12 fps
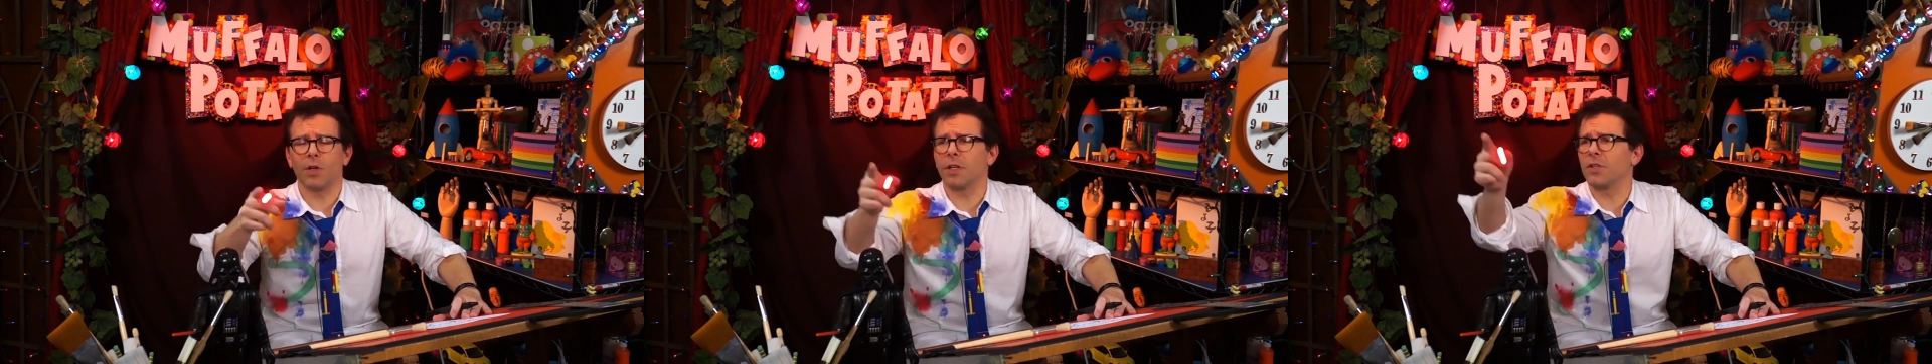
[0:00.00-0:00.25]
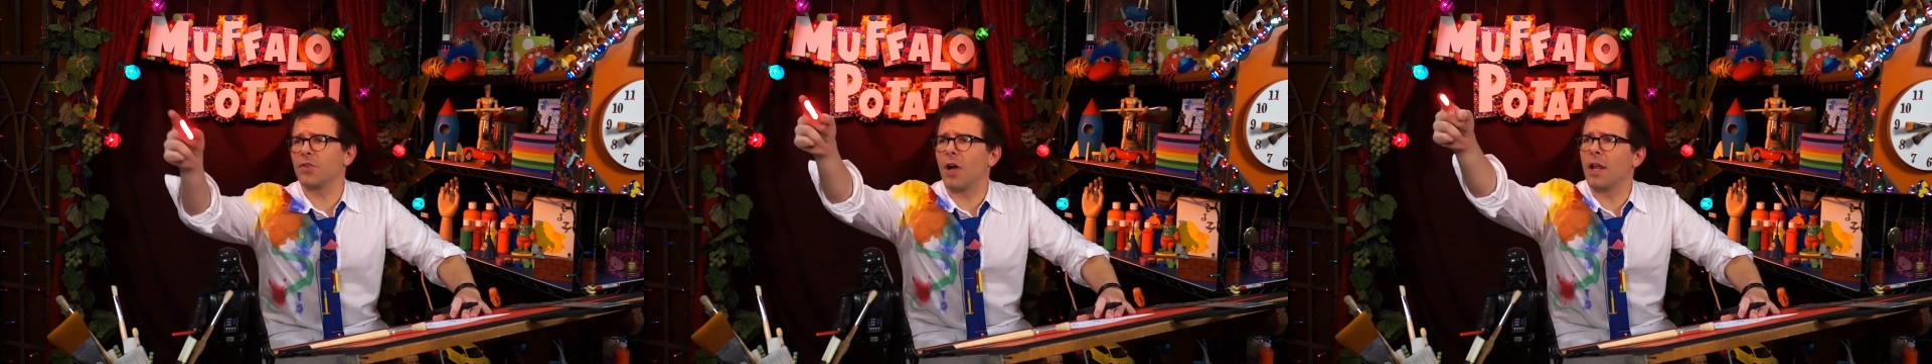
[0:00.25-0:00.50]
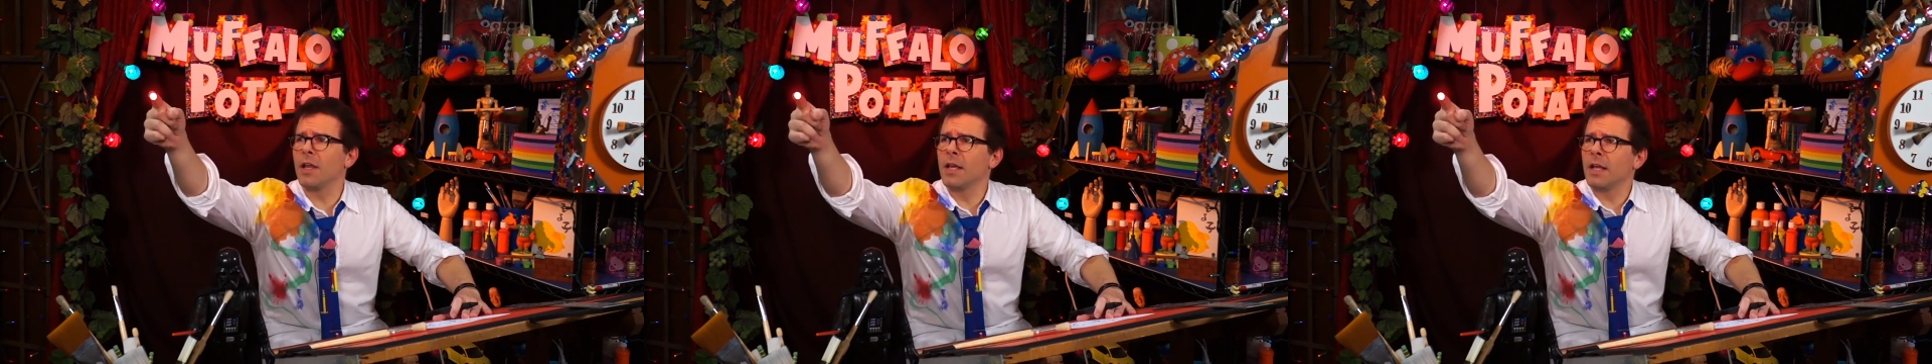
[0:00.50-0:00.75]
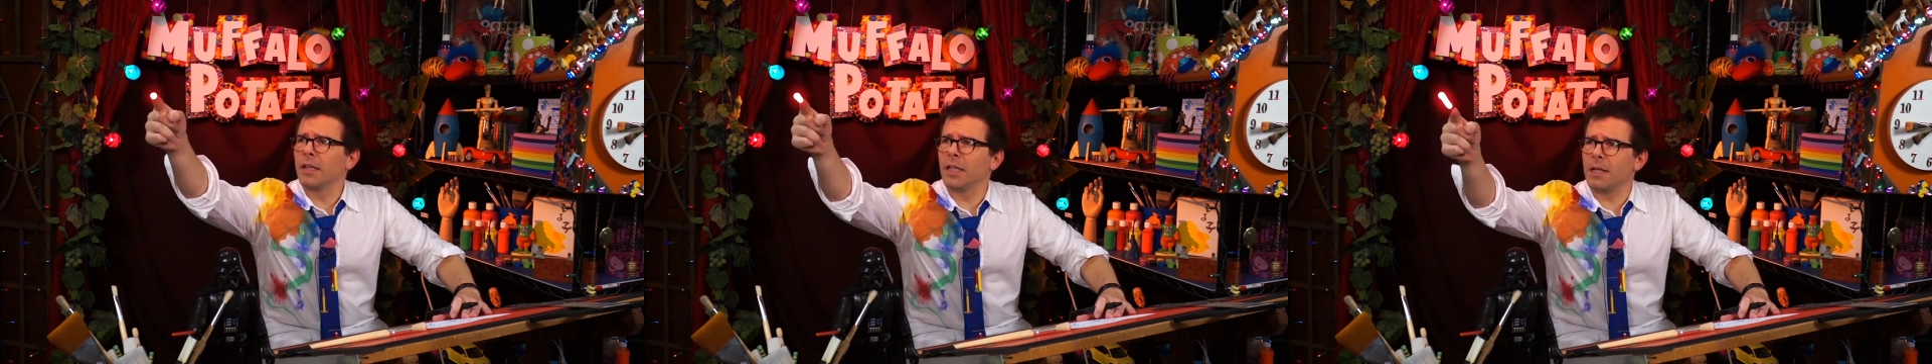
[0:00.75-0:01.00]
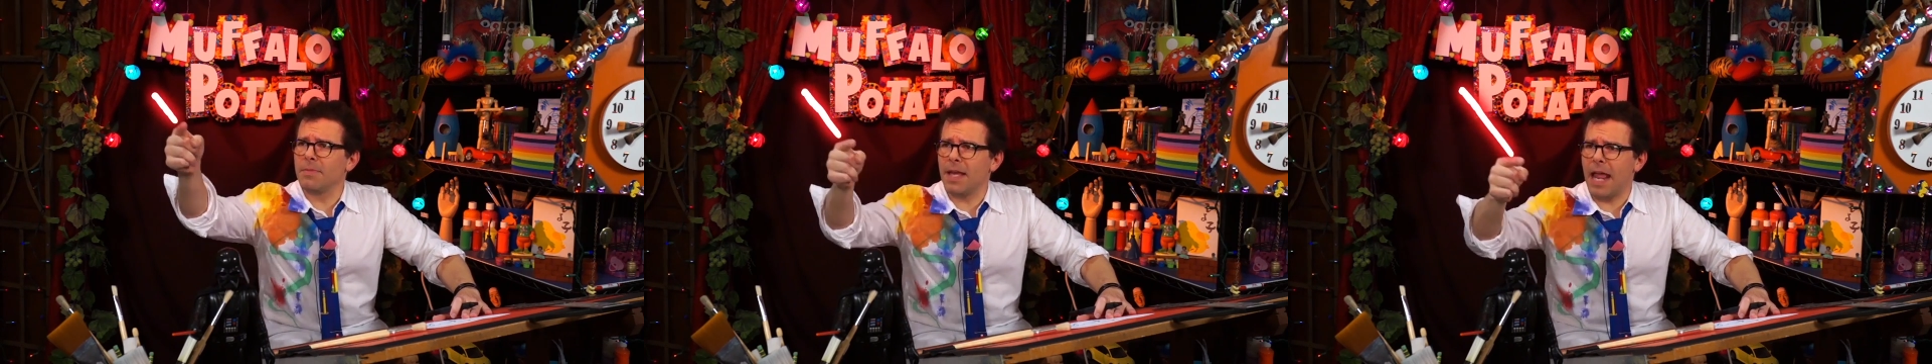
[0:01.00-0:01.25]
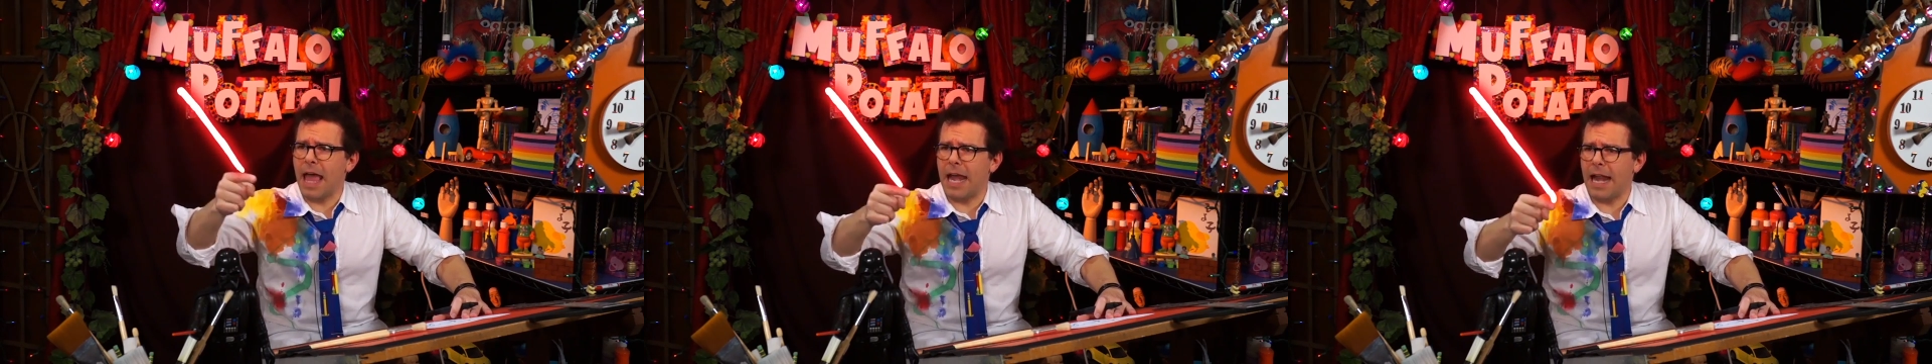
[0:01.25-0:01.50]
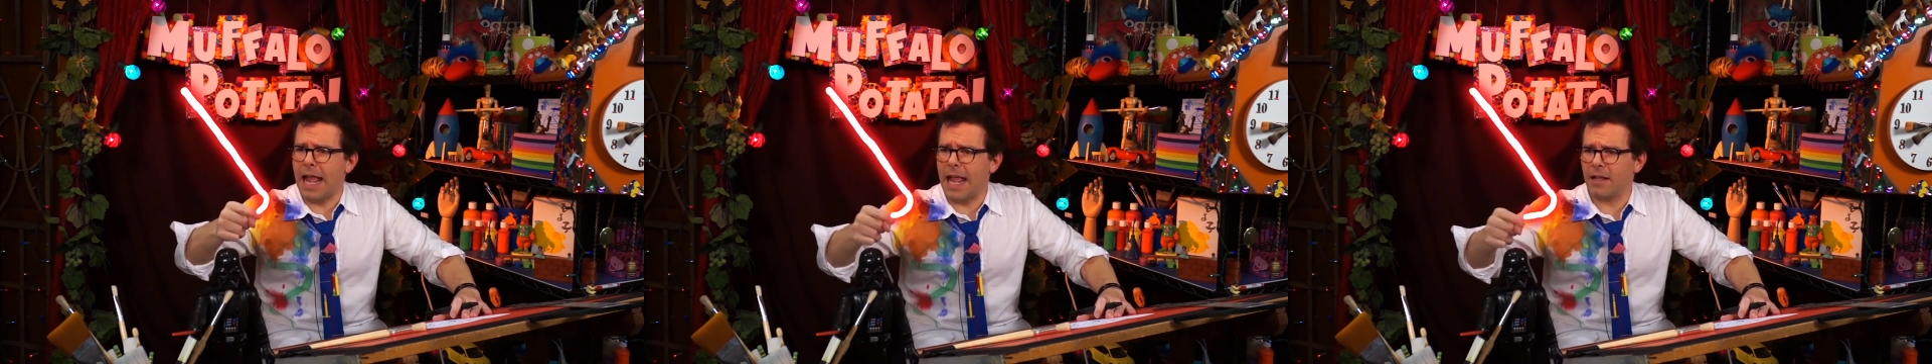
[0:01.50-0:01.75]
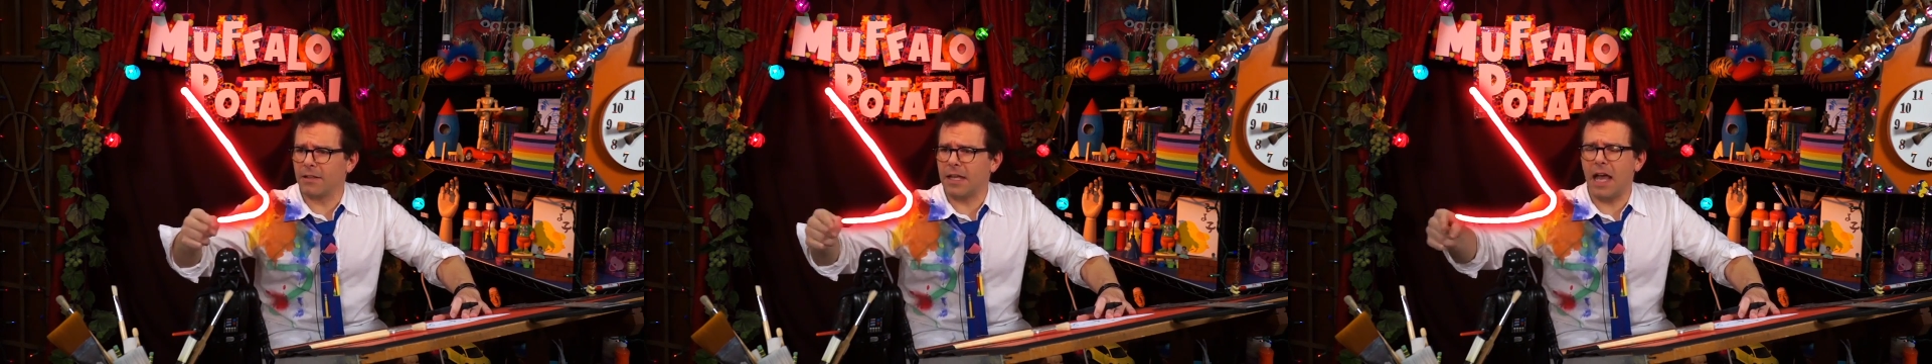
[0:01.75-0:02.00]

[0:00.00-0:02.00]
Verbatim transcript: We're gonna draw it a little bit at an angle,